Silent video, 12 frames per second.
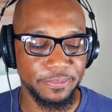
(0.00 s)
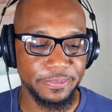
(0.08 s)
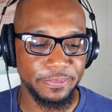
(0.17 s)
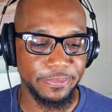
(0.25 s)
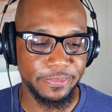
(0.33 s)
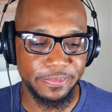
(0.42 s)

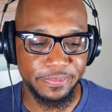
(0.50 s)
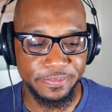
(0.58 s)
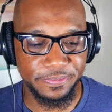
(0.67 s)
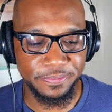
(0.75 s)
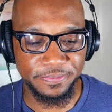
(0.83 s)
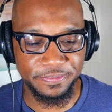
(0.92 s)
Yeah.
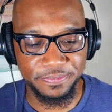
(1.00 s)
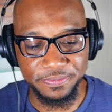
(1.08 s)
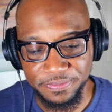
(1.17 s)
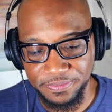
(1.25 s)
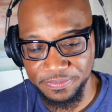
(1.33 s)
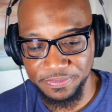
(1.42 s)

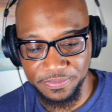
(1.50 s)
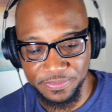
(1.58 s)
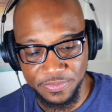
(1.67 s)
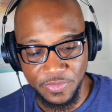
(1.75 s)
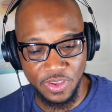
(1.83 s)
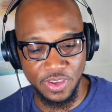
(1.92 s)

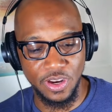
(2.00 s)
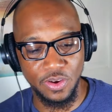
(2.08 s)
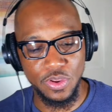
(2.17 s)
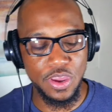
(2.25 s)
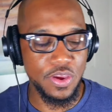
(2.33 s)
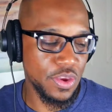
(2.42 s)
You
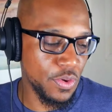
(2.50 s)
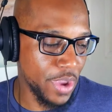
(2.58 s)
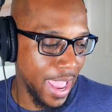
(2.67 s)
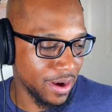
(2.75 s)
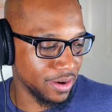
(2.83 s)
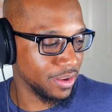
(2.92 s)
know, you you
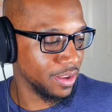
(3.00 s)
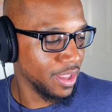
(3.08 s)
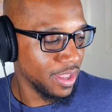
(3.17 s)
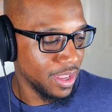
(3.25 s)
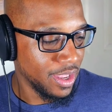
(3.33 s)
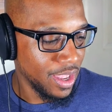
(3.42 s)
got to
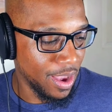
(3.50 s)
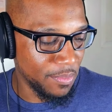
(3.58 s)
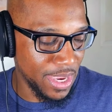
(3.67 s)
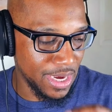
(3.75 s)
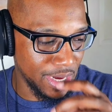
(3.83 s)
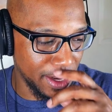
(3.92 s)
I
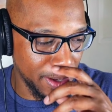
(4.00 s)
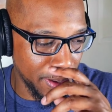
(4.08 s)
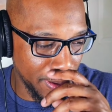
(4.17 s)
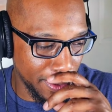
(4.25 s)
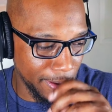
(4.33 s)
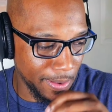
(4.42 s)
mean
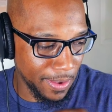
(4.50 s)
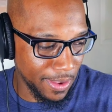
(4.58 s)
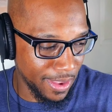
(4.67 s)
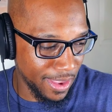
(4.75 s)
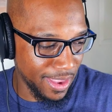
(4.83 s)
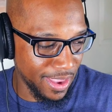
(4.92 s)

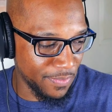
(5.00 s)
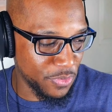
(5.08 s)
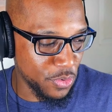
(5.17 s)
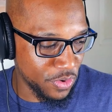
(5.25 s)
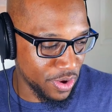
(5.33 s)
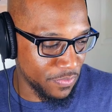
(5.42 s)

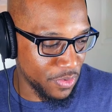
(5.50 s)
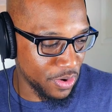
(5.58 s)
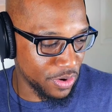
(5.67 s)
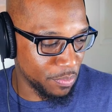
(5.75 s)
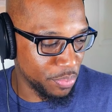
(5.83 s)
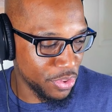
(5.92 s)
if you if you're
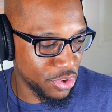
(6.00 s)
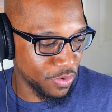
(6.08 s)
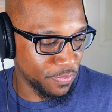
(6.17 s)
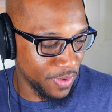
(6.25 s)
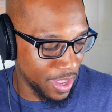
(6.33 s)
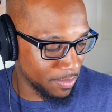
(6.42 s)
going to put
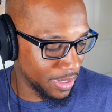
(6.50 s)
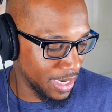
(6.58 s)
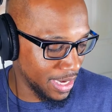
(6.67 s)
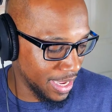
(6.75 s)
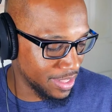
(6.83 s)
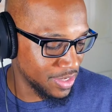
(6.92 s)
your
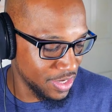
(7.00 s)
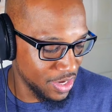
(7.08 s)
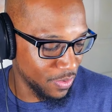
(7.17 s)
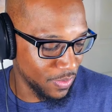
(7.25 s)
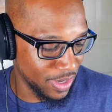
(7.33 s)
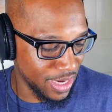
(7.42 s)
family into
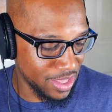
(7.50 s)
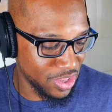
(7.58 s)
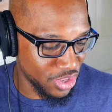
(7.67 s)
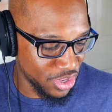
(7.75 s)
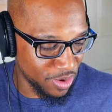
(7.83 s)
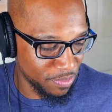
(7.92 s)
your
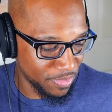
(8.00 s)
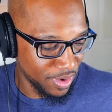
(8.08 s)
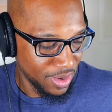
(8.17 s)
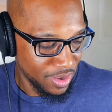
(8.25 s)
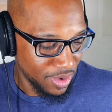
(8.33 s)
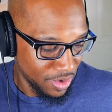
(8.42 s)
relationship,
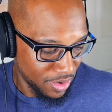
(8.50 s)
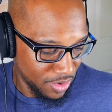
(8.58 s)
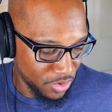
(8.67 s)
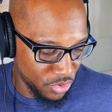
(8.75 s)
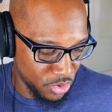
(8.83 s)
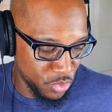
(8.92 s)

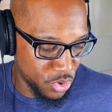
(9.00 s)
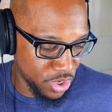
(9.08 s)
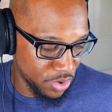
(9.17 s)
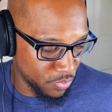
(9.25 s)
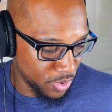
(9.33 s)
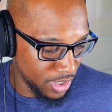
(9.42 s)
you
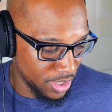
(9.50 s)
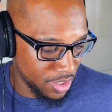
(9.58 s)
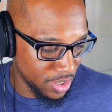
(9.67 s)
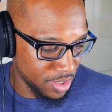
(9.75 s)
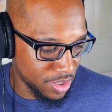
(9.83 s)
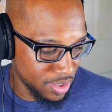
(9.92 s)
should really
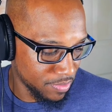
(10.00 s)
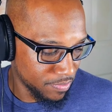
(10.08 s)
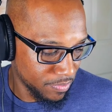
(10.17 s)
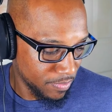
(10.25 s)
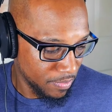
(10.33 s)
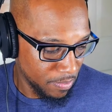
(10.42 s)
just
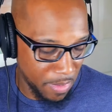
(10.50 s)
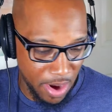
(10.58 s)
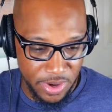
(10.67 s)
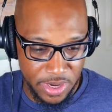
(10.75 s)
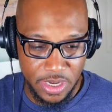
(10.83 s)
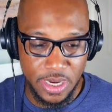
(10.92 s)

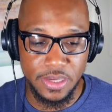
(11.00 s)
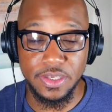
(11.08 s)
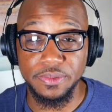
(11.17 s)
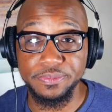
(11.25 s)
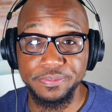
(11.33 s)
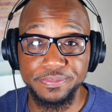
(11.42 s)
marry your cousin.